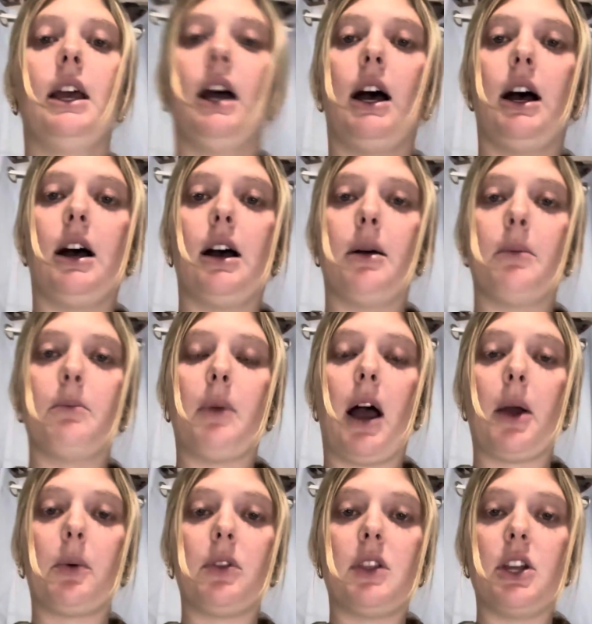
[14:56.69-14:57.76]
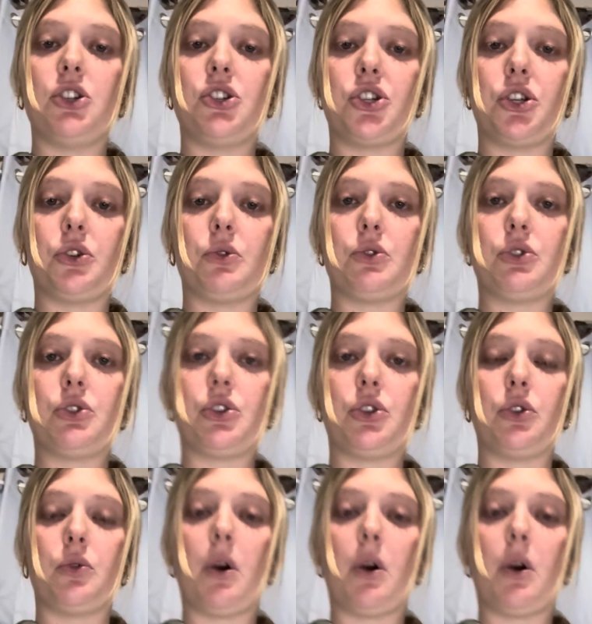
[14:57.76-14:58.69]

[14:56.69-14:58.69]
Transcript: I would then choose to